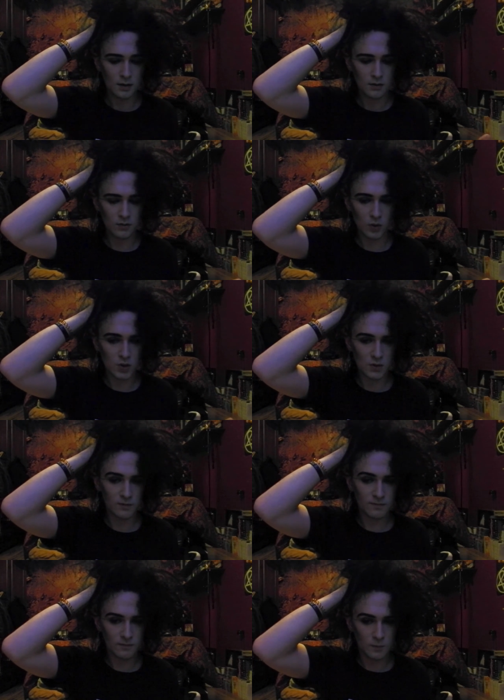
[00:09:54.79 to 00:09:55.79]
rule to
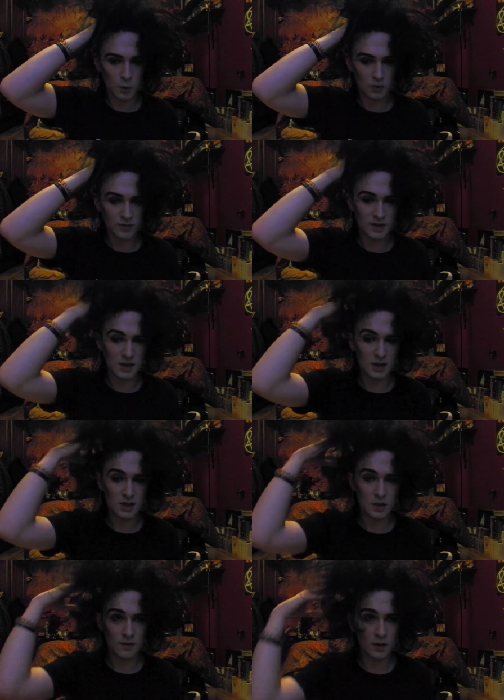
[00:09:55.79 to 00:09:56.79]
it, so you can
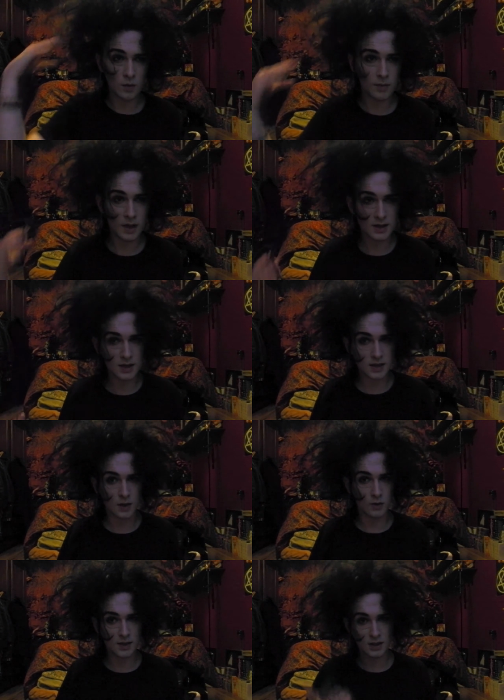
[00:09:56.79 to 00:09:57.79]
do whatever you want, but I just like to
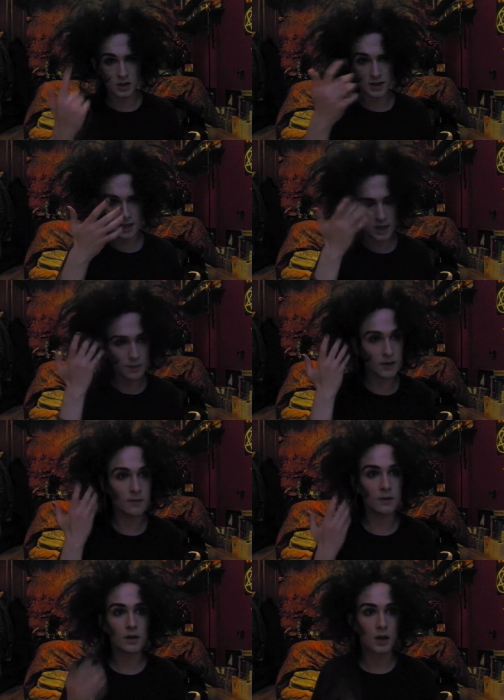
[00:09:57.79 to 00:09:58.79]
hold it just to keep it
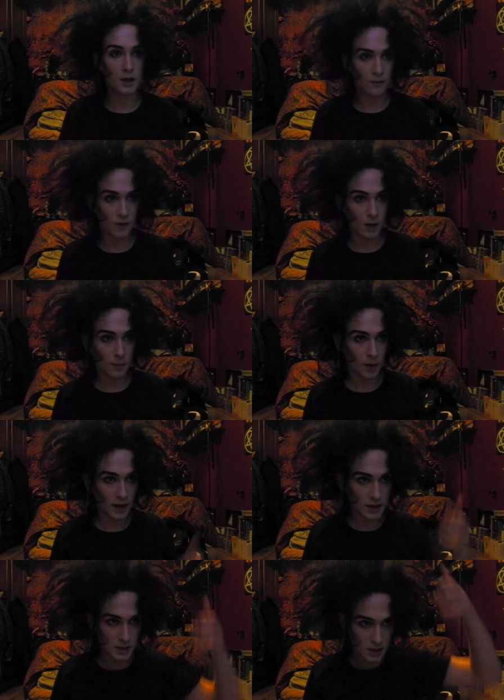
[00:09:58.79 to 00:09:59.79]
in a firm
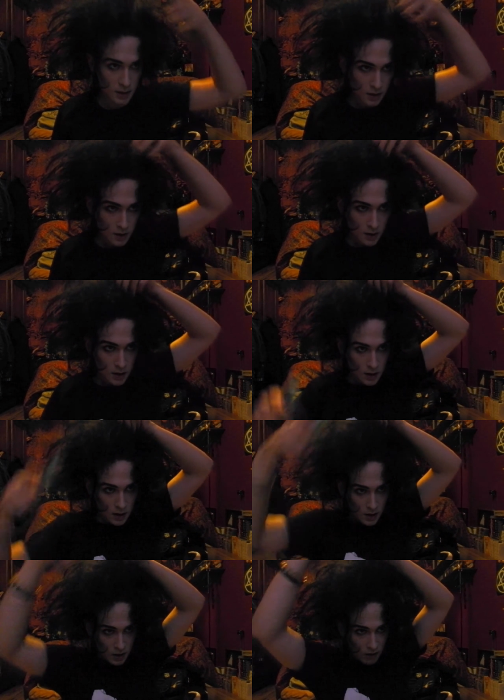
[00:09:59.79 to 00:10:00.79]
place.
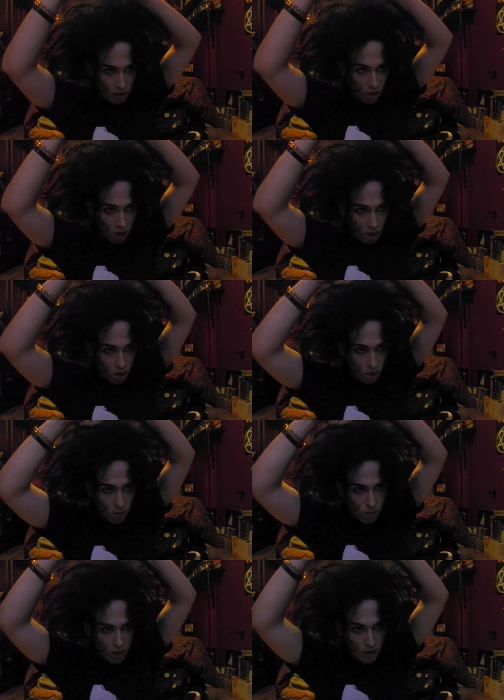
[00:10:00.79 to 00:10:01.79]
Oh
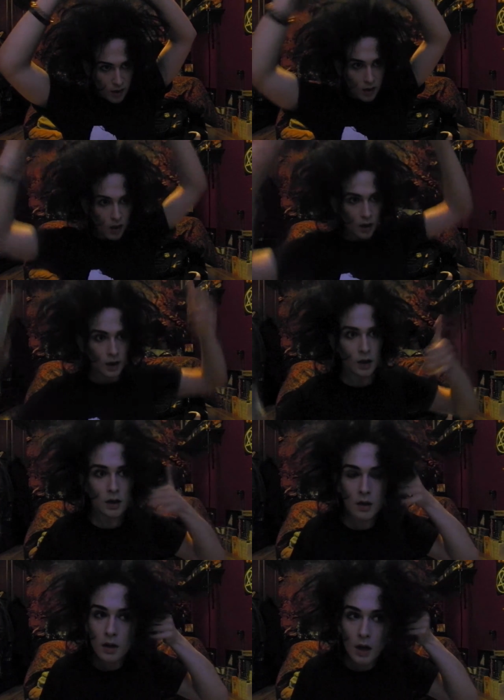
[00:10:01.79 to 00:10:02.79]
my god.
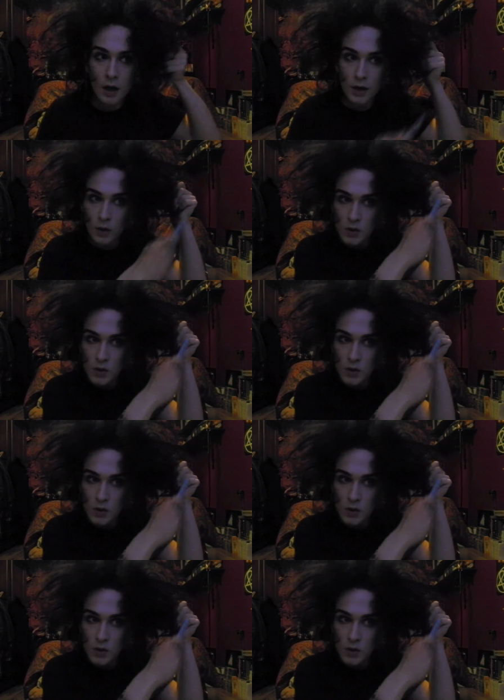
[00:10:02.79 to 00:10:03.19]
I know